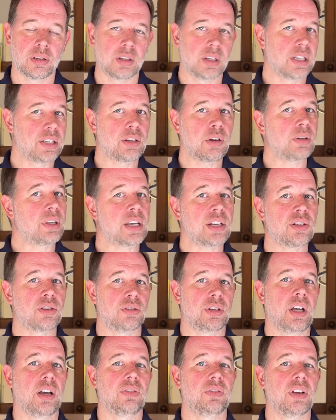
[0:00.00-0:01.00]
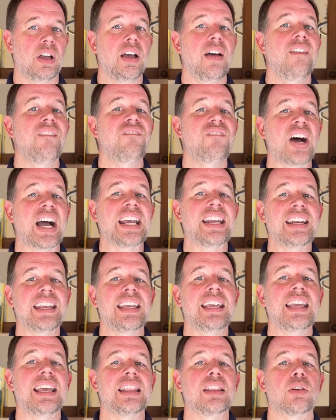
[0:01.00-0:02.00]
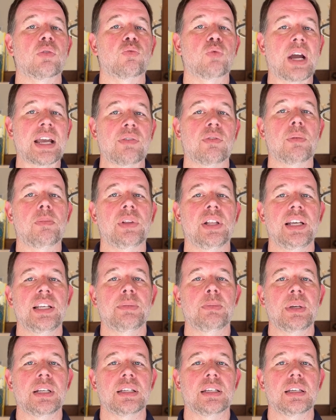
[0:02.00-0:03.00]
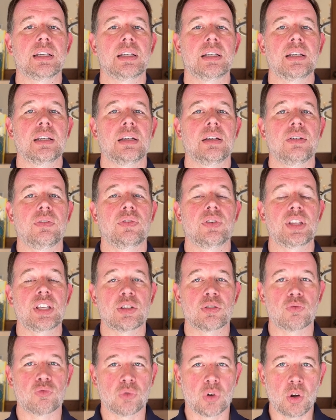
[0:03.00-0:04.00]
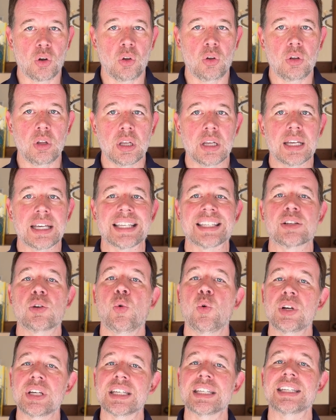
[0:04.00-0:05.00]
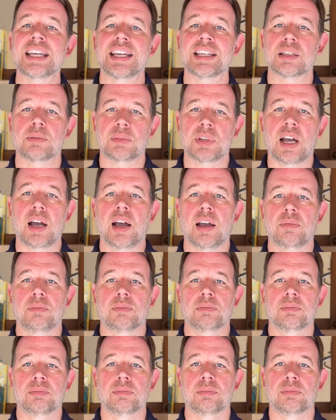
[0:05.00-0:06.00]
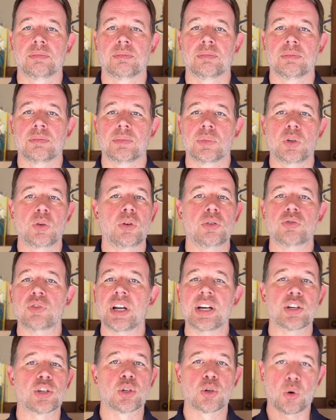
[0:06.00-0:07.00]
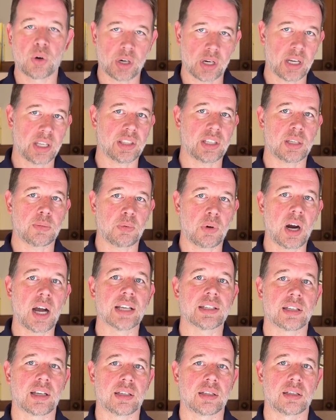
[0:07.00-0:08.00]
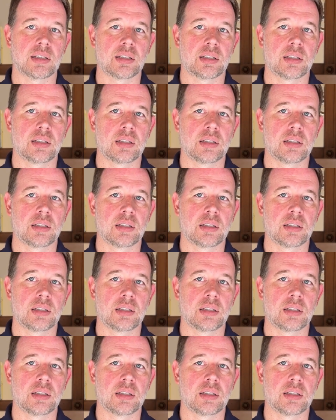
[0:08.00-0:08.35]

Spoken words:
And don't kid yourself, finding the right replacement for this role is going to take some time. So don't try to shortcut this process.